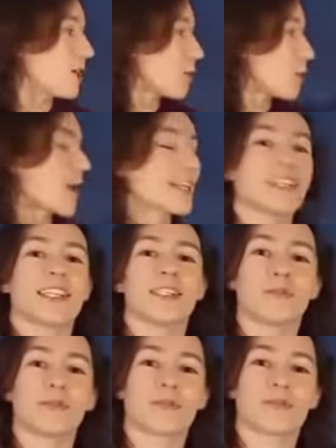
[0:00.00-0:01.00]
when to
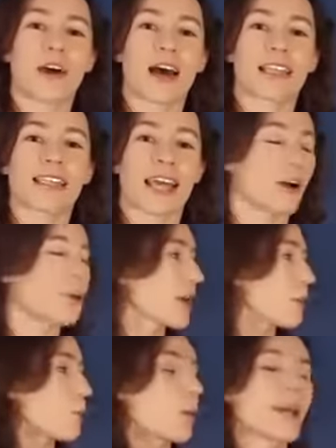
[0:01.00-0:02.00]
use find out
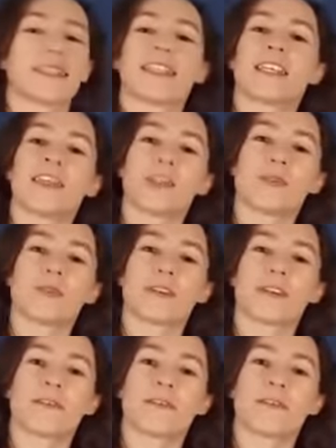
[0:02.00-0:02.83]
and when to use